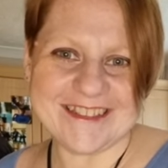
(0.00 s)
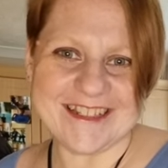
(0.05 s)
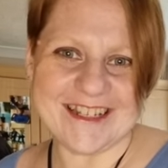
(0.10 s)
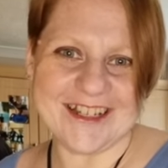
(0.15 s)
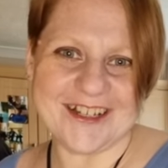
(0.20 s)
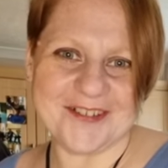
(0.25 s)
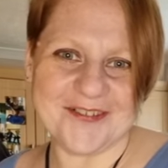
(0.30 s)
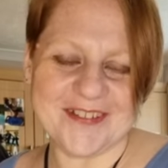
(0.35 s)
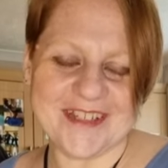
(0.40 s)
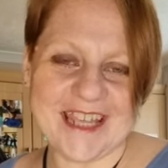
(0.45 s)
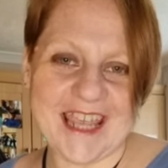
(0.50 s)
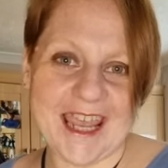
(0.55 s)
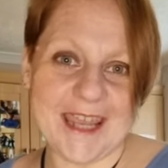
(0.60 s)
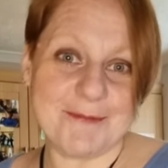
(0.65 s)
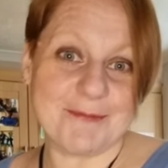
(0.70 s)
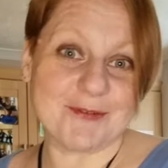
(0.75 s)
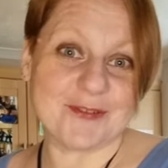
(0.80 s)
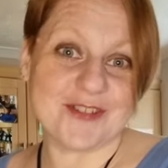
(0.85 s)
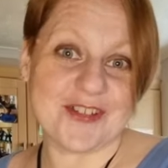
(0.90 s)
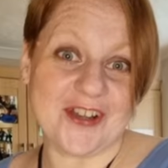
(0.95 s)
she's laughing,
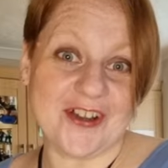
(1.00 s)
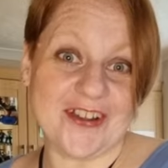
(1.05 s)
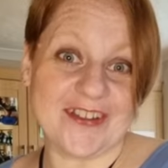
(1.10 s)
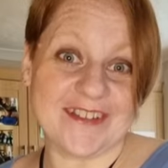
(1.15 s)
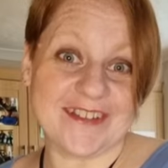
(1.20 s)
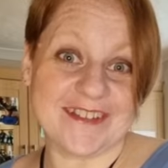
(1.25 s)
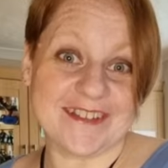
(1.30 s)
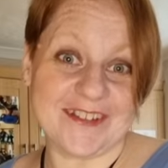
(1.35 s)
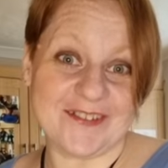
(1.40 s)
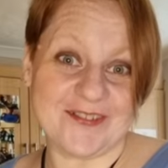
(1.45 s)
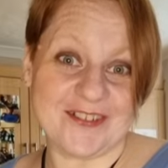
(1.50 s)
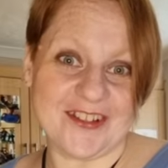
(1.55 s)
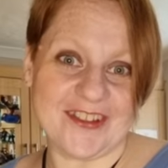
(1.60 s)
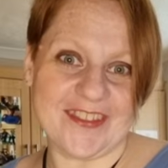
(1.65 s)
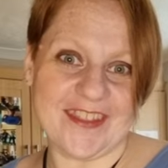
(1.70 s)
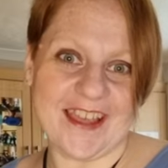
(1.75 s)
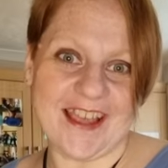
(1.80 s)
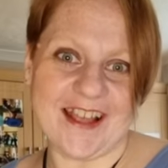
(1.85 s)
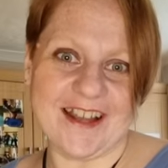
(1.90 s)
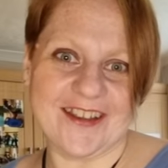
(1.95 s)
cable ties and stuff
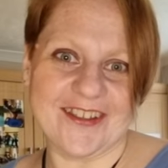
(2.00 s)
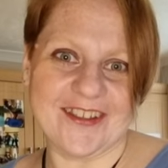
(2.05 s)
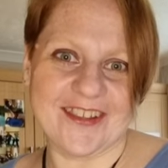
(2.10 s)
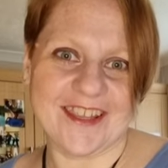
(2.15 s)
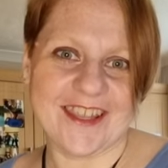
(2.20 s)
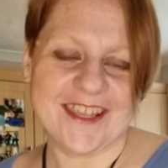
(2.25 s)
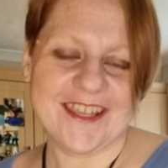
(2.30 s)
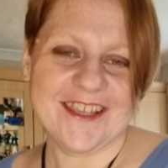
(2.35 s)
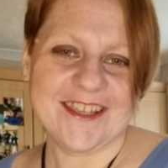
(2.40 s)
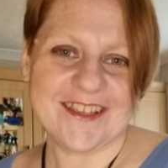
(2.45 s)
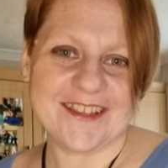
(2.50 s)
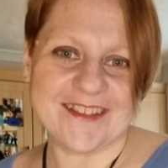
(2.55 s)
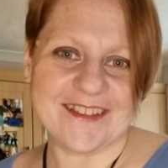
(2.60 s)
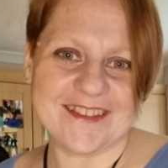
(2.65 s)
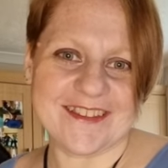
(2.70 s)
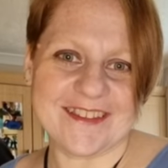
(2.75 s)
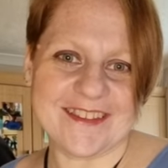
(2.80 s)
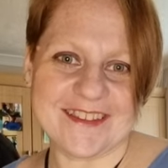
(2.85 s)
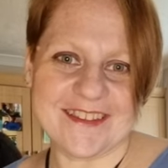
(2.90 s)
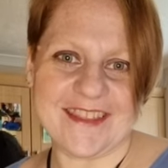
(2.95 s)
like that, like
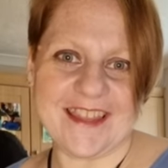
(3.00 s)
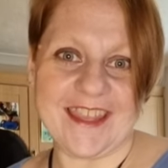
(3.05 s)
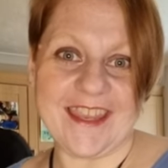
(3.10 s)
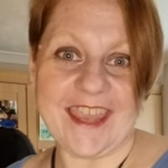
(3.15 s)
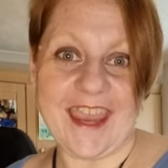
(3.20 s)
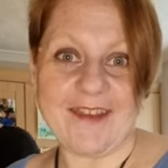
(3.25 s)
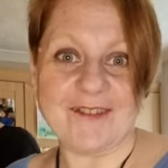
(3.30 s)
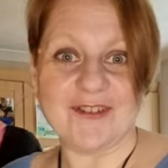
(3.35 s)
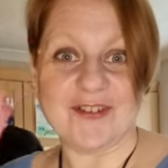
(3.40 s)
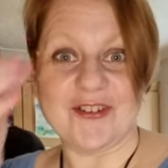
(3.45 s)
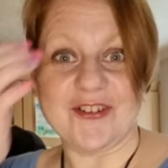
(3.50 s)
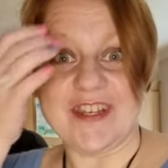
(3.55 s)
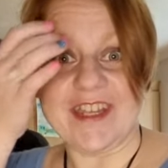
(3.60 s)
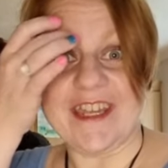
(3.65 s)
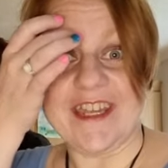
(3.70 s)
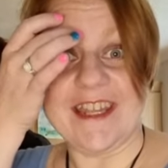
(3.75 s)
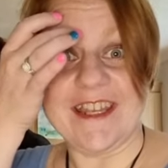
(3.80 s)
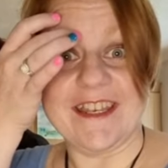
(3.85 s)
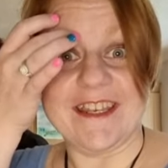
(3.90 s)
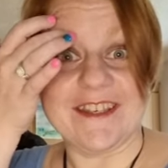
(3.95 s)
because they carried on
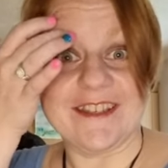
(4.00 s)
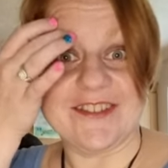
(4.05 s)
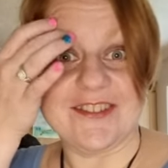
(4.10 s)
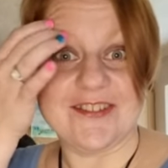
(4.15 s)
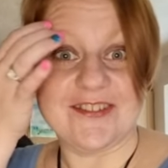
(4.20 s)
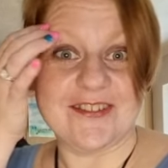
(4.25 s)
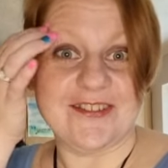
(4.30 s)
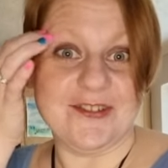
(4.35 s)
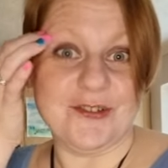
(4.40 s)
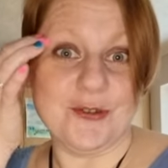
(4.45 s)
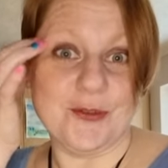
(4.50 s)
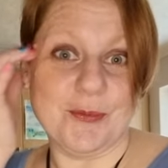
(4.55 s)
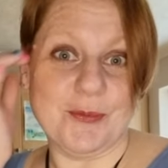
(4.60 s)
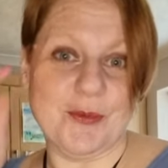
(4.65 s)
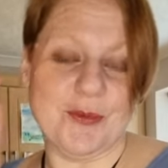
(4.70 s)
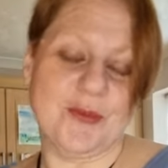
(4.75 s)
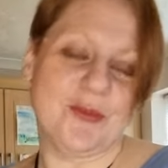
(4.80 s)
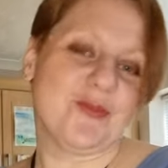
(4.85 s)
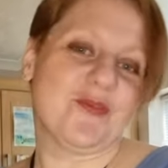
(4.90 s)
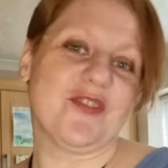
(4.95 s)
eating
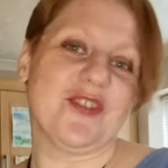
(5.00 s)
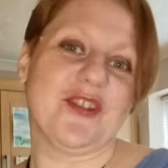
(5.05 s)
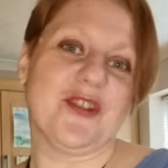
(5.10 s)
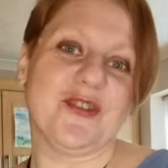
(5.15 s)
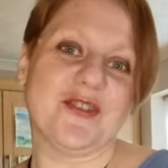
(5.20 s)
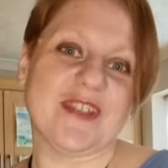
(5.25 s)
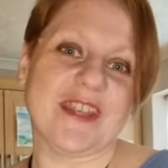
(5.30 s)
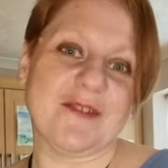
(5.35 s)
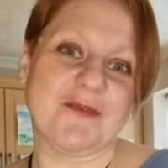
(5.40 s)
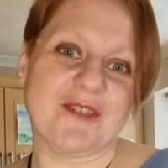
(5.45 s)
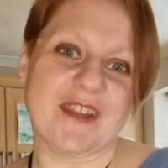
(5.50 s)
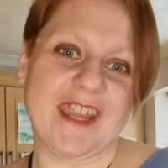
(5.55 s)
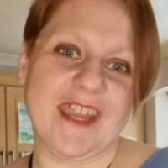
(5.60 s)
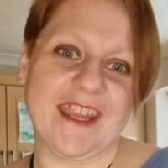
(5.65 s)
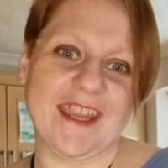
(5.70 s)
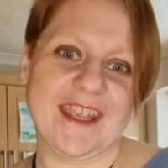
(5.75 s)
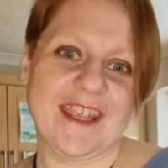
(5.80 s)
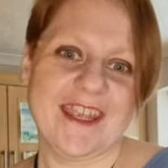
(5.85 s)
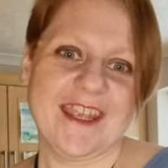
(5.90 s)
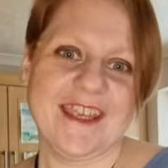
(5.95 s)
normal food and
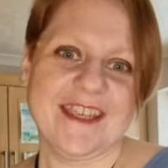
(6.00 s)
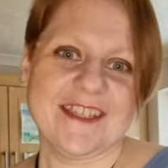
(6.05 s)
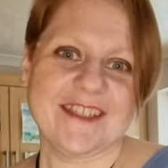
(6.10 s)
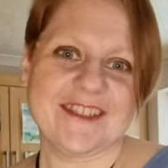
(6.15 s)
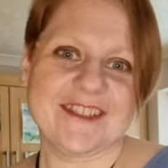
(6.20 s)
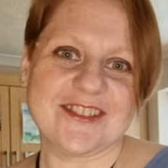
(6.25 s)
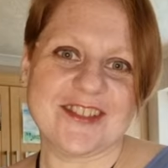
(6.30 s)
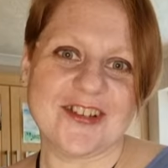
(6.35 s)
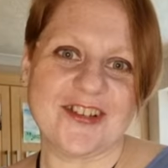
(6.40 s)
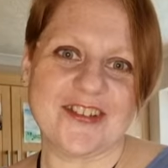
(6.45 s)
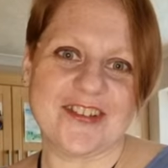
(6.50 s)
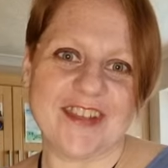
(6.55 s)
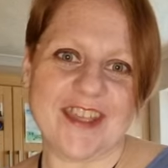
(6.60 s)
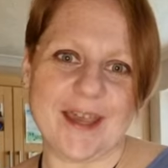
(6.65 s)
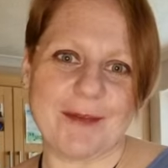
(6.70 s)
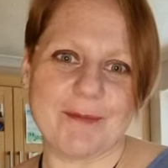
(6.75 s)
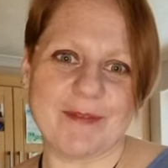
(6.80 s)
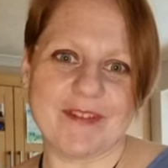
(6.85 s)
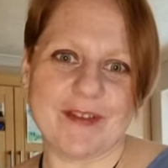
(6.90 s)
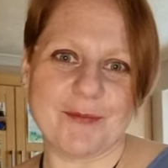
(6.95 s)
everything. She tied the
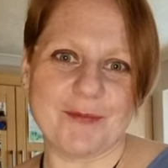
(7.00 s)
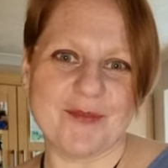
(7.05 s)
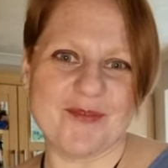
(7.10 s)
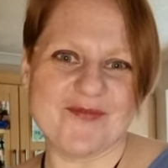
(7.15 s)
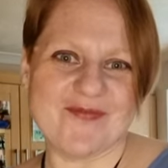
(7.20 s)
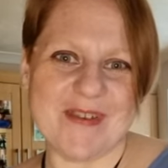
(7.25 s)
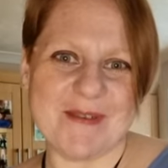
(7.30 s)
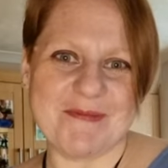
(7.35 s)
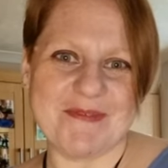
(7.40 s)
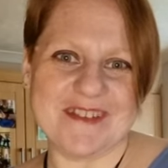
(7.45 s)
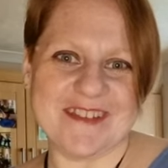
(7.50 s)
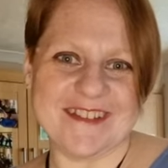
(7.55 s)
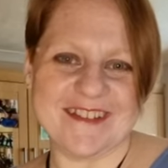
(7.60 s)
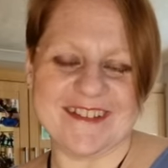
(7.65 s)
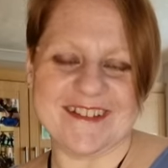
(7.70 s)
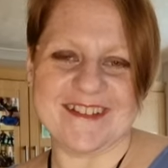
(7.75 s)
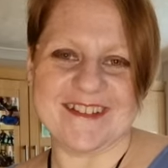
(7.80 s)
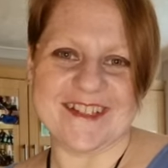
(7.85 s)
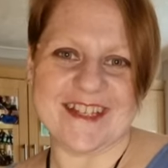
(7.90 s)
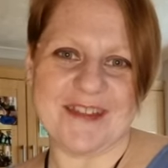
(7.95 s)
cupboards up with
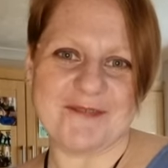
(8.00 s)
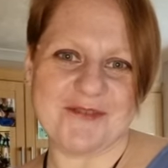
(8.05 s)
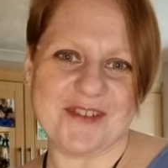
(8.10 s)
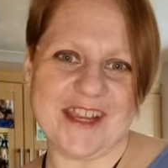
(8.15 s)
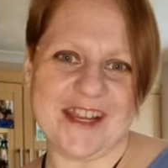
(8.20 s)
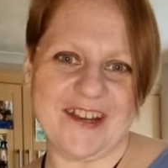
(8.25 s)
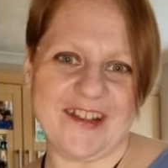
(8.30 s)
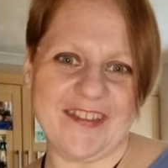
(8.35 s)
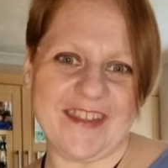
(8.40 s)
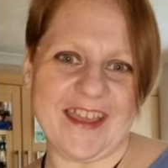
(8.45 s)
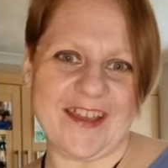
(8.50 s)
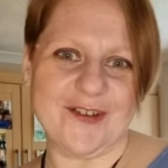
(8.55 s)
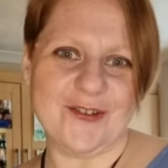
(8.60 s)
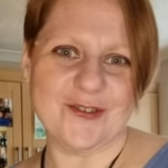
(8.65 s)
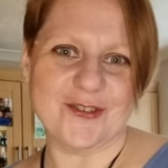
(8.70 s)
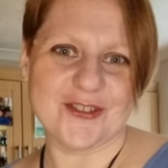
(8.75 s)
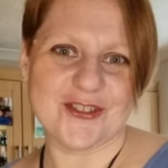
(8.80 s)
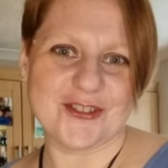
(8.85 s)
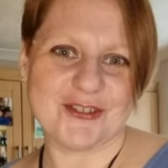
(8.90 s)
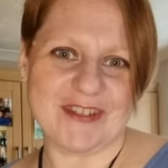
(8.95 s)
ribbons and everything like that,
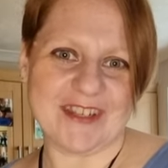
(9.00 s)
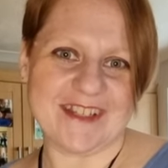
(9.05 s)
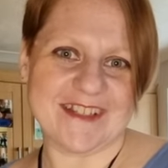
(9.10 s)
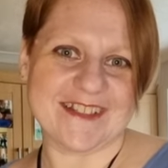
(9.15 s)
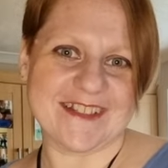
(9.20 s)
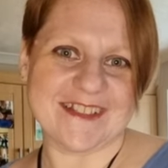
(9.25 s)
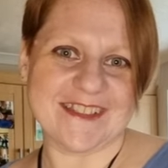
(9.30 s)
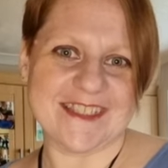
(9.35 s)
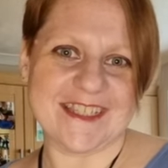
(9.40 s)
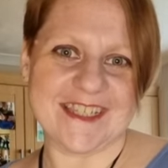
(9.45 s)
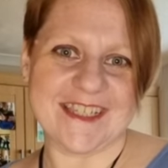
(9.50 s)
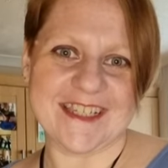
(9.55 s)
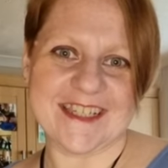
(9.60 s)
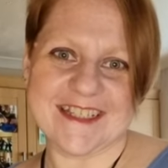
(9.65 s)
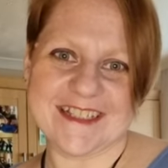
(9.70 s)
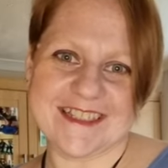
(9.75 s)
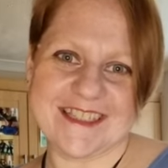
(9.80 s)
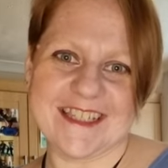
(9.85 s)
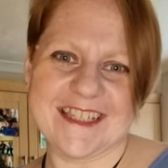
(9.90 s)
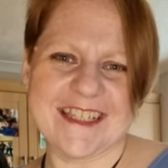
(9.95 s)
all the tricks and
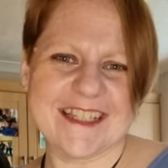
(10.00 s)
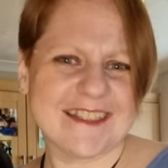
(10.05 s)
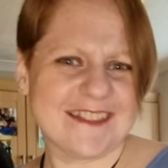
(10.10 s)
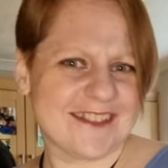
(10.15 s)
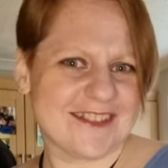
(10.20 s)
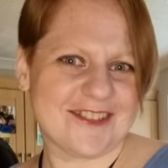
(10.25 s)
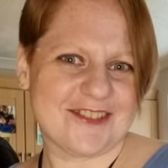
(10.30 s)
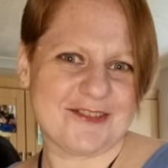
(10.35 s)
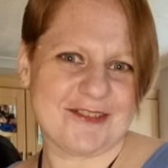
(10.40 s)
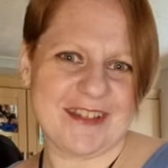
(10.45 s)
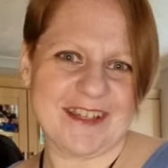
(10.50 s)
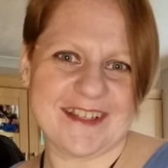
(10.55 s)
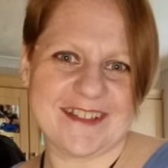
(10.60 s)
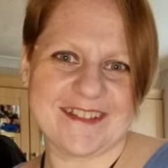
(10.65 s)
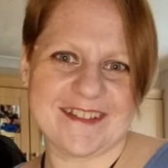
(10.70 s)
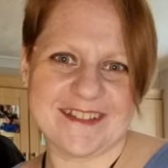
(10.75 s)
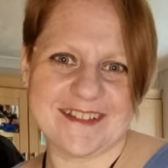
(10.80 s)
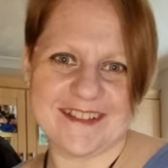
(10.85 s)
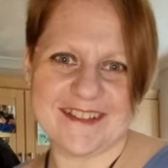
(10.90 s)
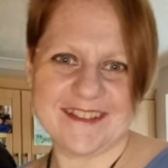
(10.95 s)
tips, Don't
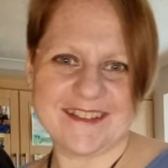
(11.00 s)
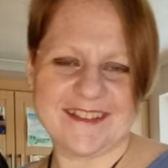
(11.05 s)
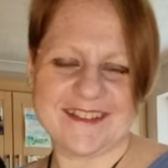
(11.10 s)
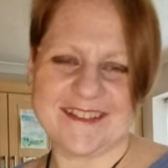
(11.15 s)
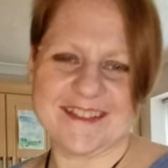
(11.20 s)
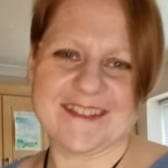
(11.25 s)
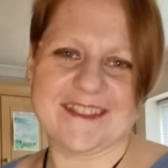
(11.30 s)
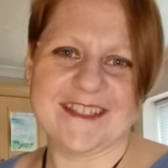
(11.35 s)
tricks and